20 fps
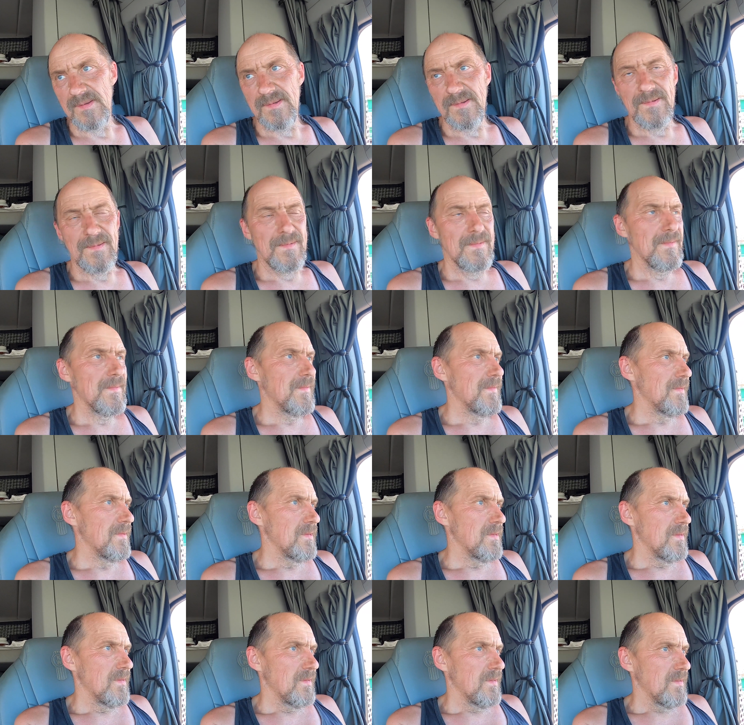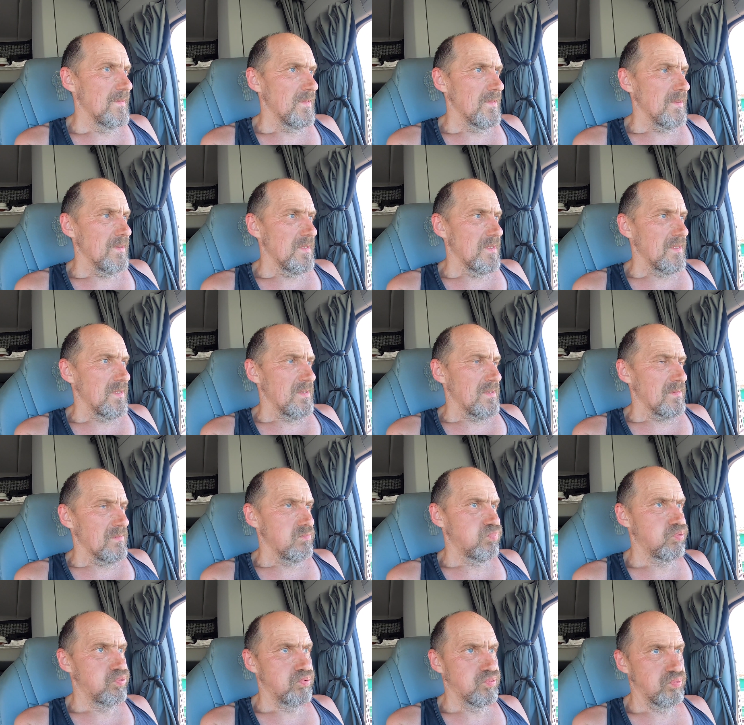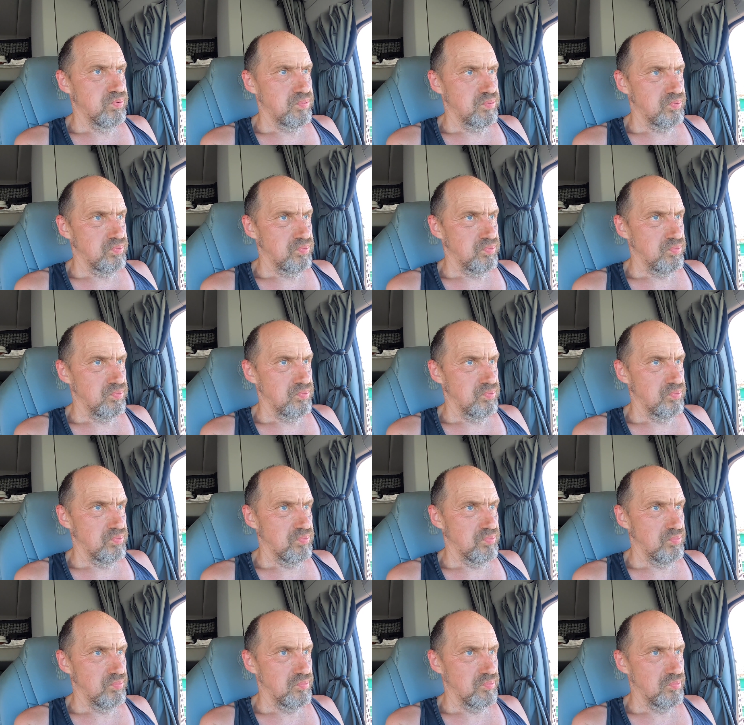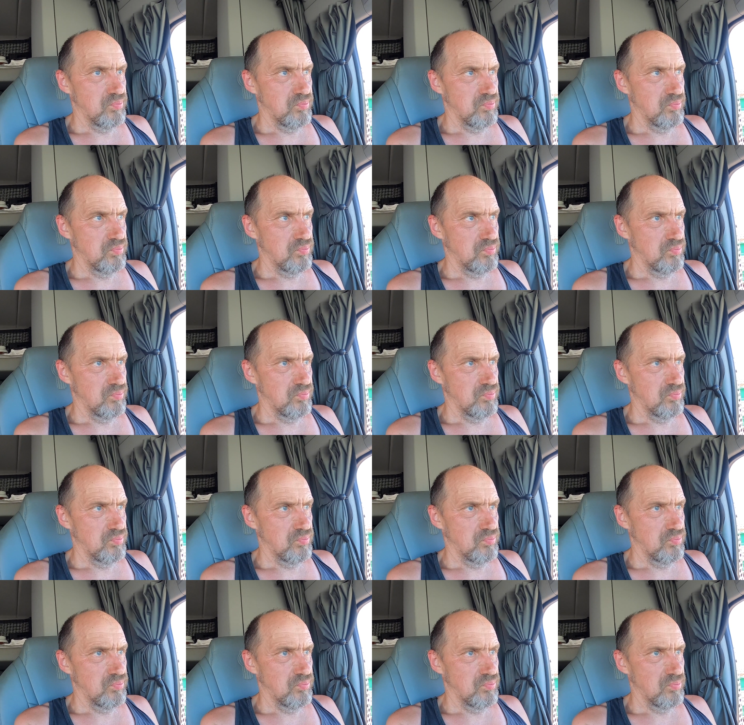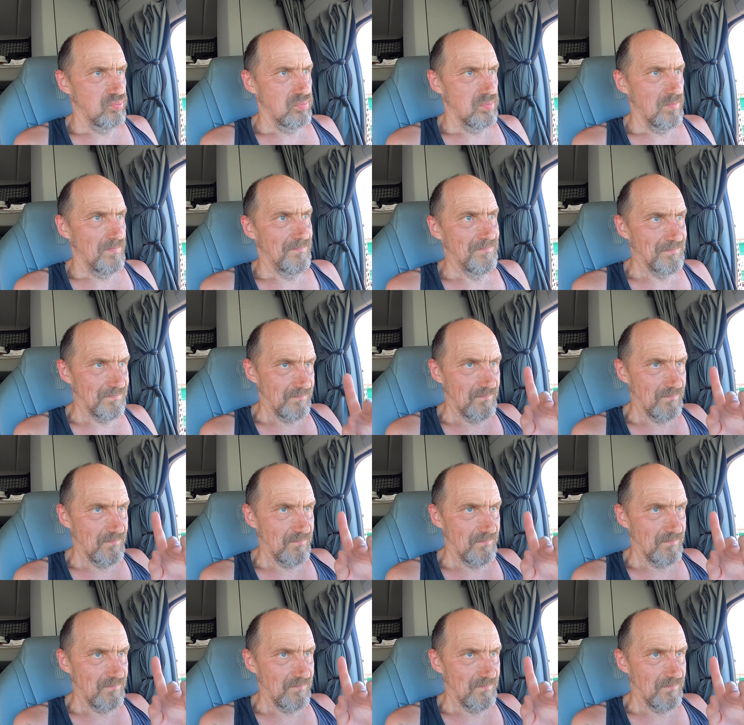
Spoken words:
No one is speaking in this clip.